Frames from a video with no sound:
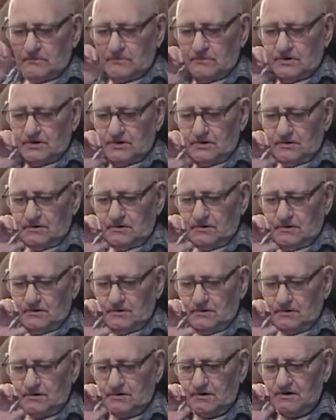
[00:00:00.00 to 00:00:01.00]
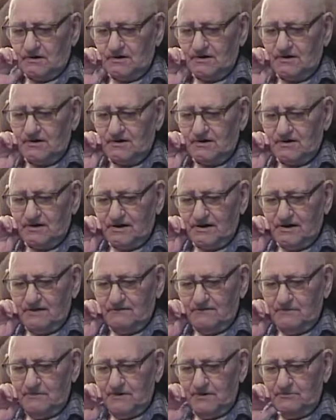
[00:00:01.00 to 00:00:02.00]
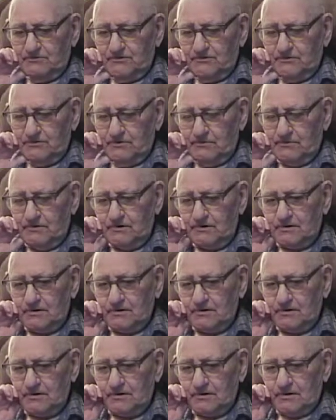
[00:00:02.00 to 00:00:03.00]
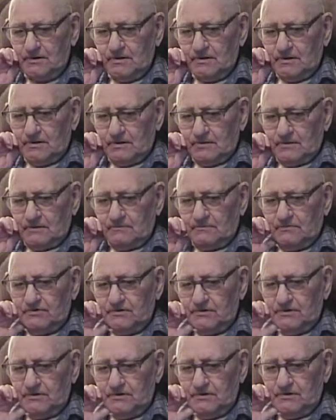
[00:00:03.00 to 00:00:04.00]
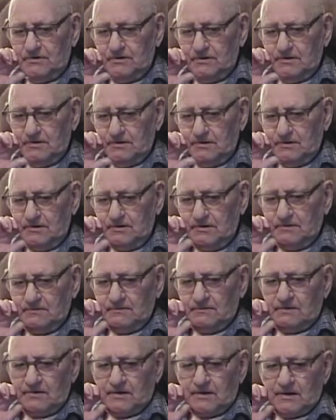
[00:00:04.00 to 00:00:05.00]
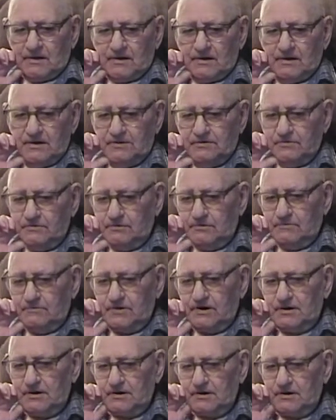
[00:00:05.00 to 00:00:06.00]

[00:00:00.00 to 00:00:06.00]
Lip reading: Well, I can't remember too much, but he sure made